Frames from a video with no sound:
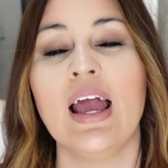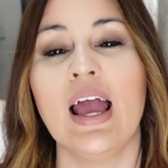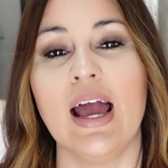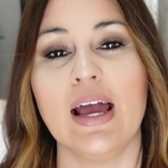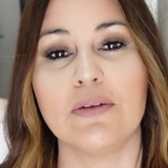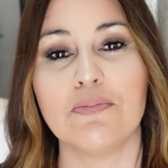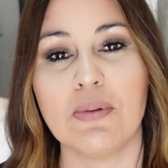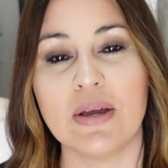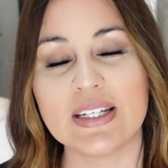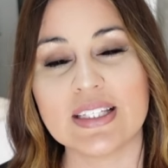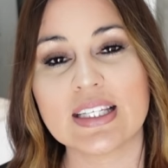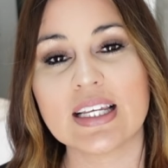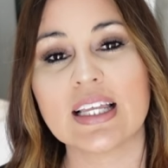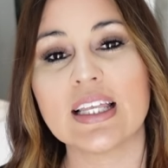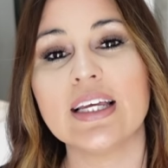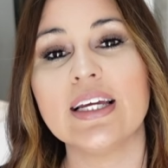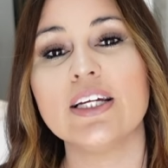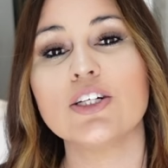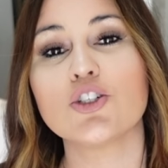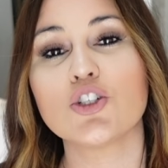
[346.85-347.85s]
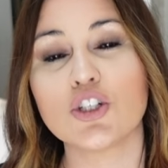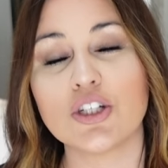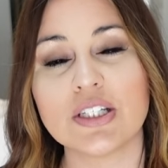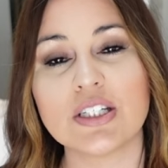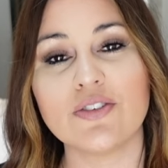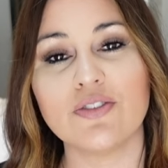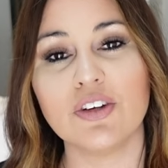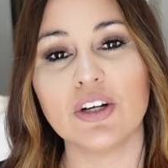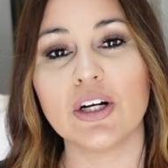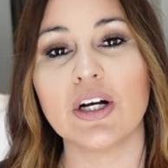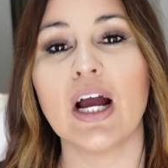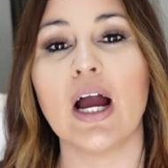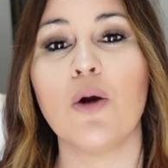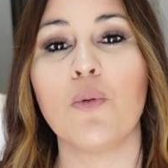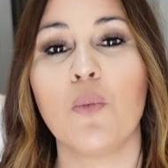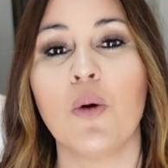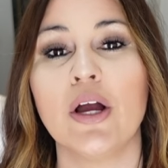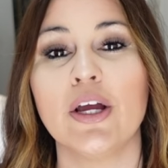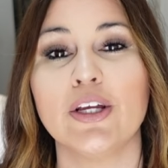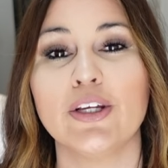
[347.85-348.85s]
and basically just to figure
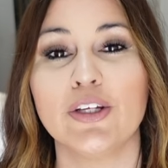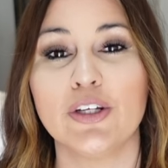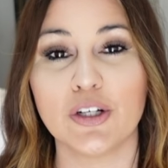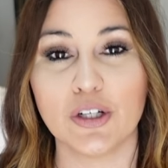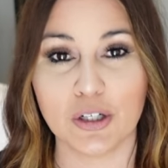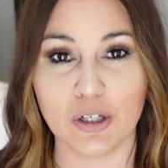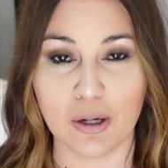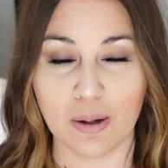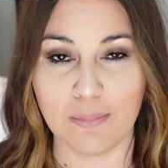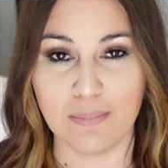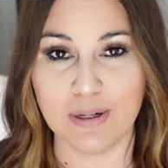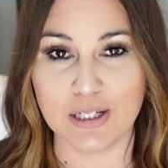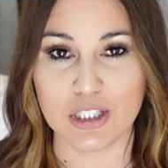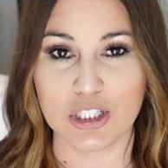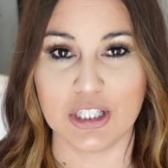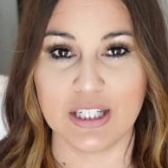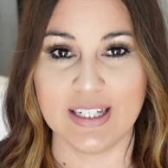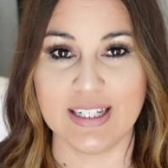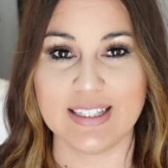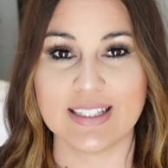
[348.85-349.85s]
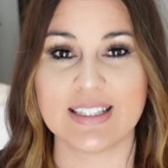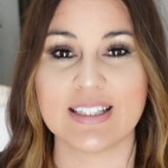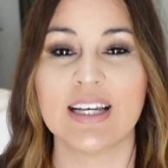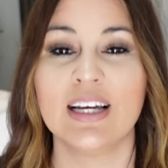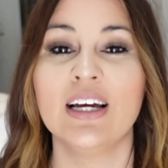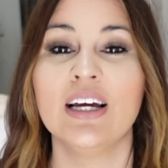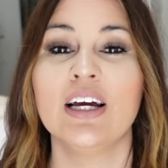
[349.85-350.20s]
out what your budget is.